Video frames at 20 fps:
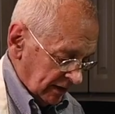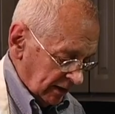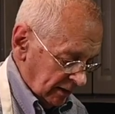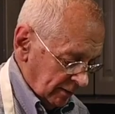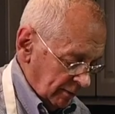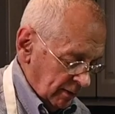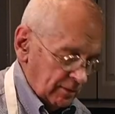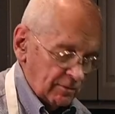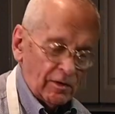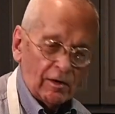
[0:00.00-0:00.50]
going to
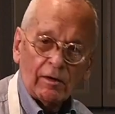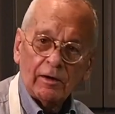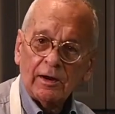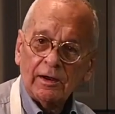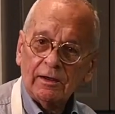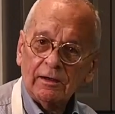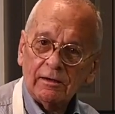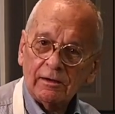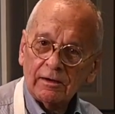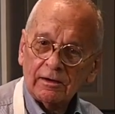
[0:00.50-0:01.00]
be
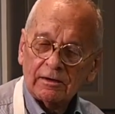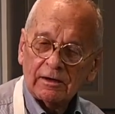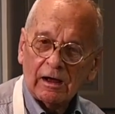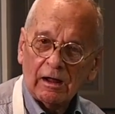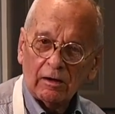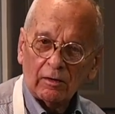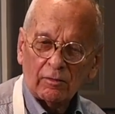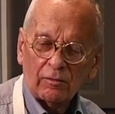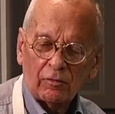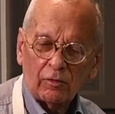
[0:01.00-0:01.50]
very
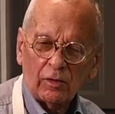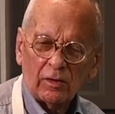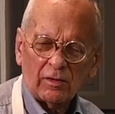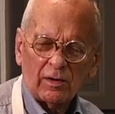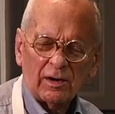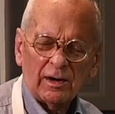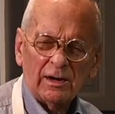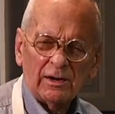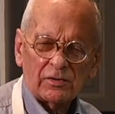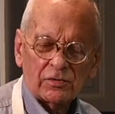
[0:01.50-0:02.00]
colorful or
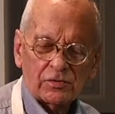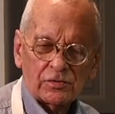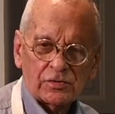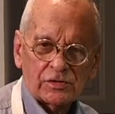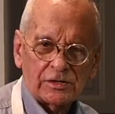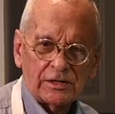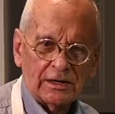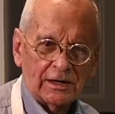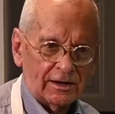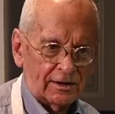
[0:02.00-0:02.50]

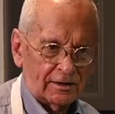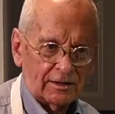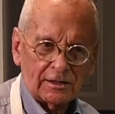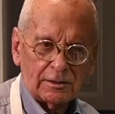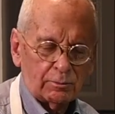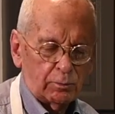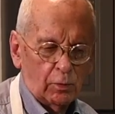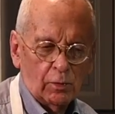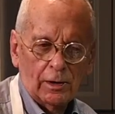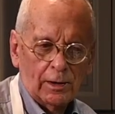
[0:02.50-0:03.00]
interesting at this
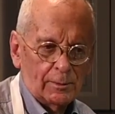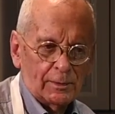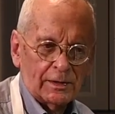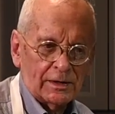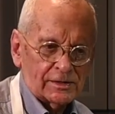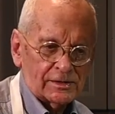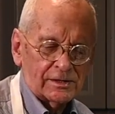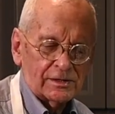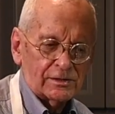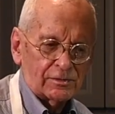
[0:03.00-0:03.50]
point
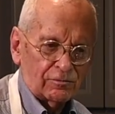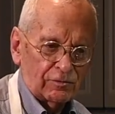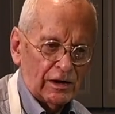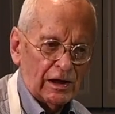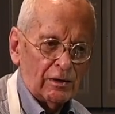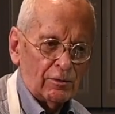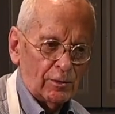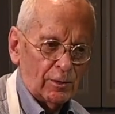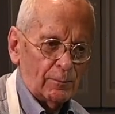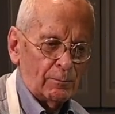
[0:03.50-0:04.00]
because it's
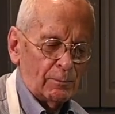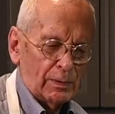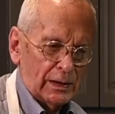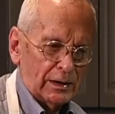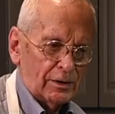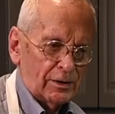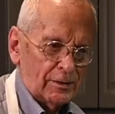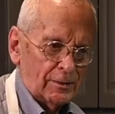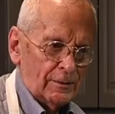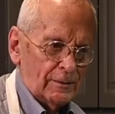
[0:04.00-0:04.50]
flour,
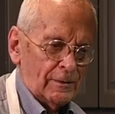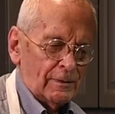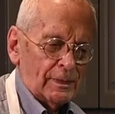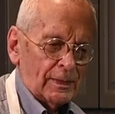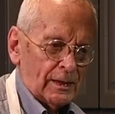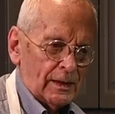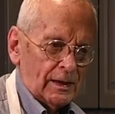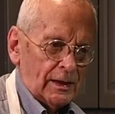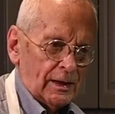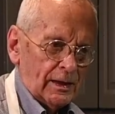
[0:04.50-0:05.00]
butter,
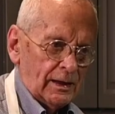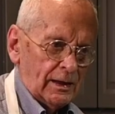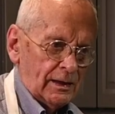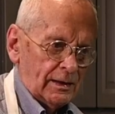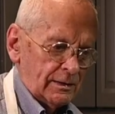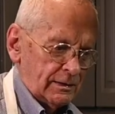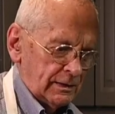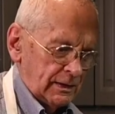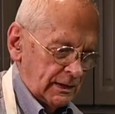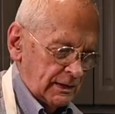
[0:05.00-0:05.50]

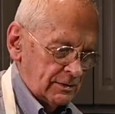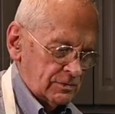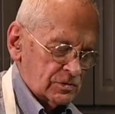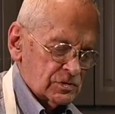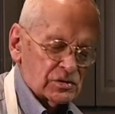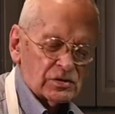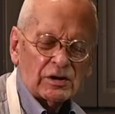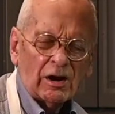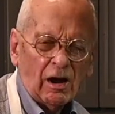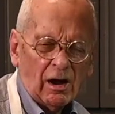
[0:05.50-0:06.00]
and
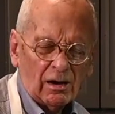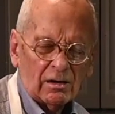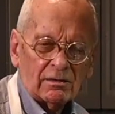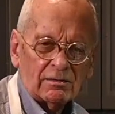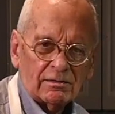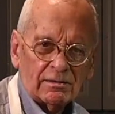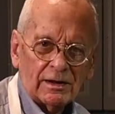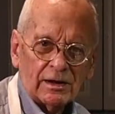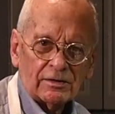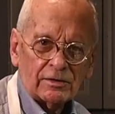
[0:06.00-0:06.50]
stock.
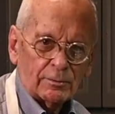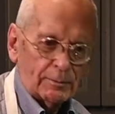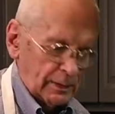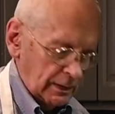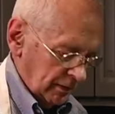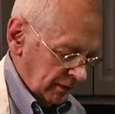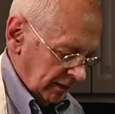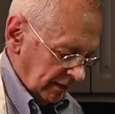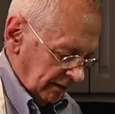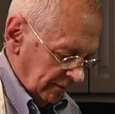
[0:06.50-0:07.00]
That's
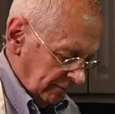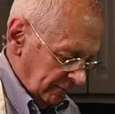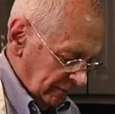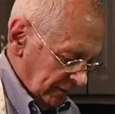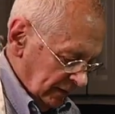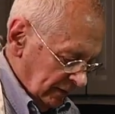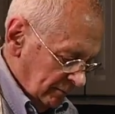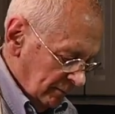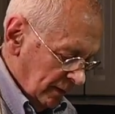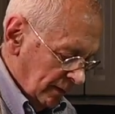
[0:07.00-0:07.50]
about it.
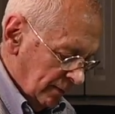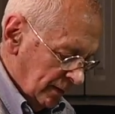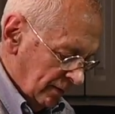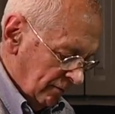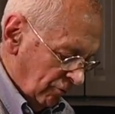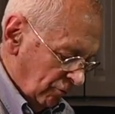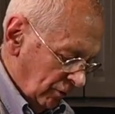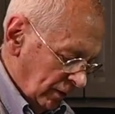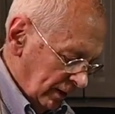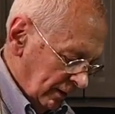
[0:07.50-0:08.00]
Maybe
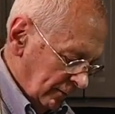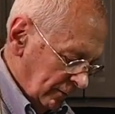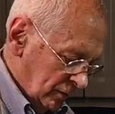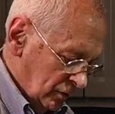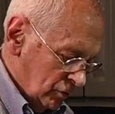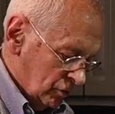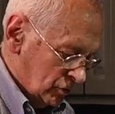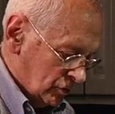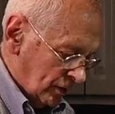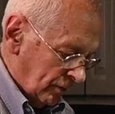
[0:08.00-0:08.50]
if we
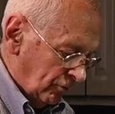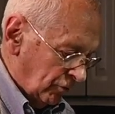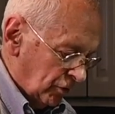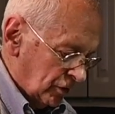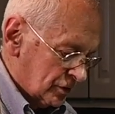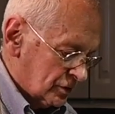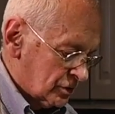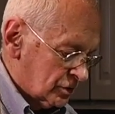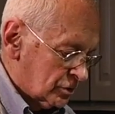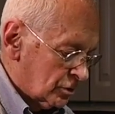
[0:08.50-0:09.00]
used it
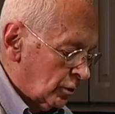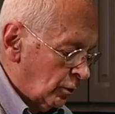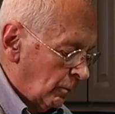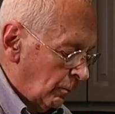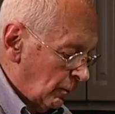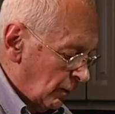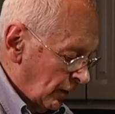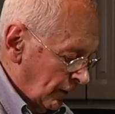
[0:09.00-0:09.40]
for soup,